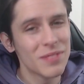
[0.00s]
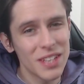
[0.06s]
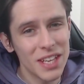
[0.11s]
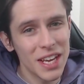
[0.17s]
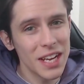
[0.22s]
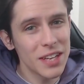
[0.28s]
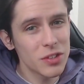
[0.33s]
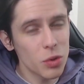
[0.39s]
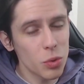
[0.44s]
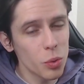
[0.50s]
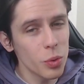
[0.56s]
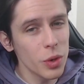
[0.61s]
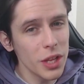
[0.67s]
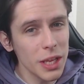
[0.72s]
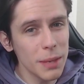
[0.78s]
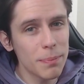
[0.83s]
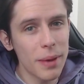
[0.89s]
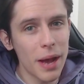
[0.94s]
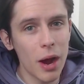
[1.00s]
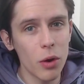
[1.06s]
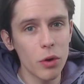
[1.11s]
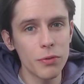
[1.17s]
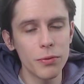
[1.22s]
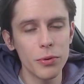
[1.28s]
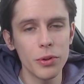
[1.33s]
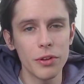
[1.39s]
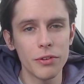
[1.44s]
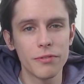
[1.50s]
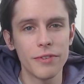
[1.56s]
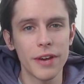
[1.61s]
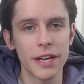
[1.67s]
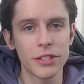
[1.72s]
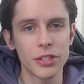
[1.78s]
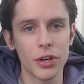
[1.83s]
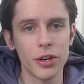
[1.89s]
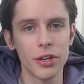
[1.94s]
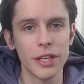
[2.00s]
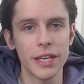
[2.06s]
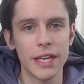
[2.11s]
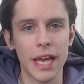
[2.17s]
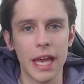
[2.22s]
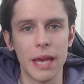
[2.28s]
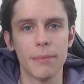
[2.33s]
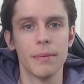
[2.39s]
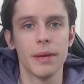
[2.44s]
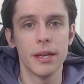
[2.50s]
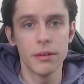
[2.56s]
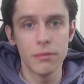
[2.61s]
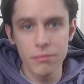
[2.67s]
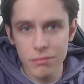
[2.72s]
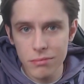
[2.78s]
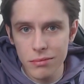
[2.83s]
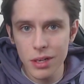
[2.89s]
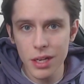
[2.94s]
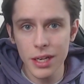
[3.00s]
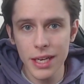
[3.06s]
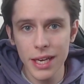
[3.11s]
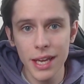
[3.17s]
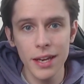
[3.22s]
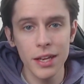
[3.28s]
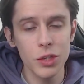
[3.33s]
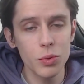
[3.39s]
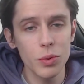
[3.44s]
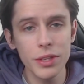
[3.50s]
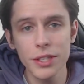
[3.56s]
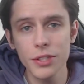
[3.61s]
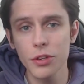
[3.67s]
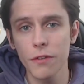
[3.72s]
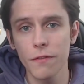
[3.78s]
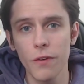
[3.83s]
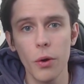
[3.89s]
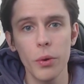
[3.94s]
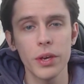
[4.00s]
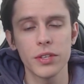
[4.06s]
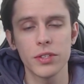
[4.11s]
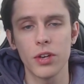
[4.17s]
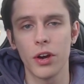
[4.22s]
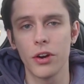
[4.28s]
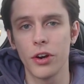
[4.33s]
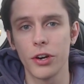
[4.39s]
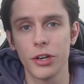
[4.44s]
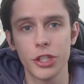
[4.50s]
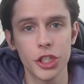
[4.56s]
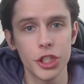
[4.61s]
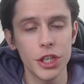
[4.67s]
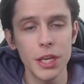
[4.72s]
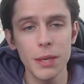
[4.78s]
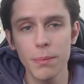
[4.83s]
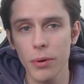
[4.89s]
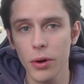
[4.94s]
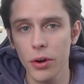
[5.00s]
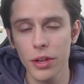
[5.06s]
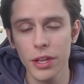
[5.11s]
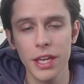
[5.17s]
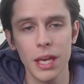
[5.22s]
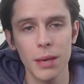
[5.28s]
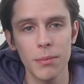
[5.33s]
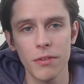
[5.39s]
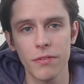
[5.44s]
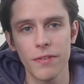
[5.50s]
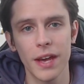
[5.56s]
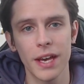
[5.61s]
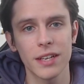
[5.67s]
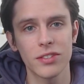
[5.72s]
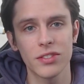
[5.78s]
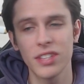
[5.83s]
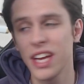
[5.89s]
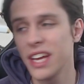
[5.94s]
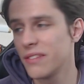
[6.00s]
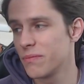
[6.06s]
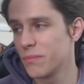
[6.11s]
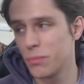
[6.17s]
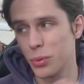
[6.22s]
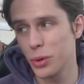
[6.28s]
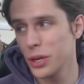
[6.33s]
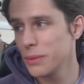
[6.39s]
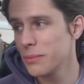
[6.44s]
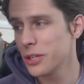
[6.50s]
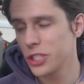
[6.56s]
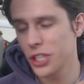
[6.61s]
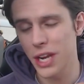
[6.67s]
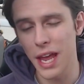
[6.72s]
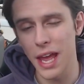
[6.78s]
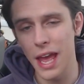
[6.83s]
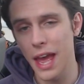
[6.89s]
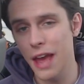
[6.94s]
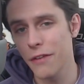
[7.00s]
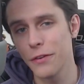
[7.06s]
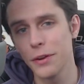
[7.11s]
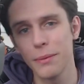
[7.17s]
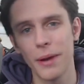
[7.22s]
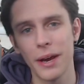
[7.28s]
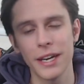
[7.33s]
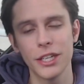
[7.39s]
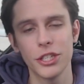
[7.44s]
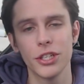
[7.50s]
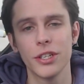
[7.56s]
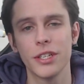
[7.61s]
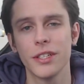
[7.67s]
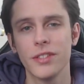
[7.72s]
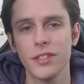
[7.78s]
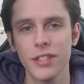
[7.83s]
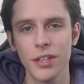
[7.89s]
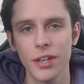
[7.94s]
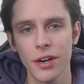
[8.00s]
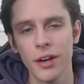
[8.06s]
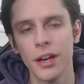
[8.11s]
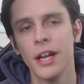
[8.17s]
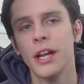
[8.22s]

it's a really powerful effect early game. And again, that's what these are focused on, are cheap early game effects that pretty much everybody should consider.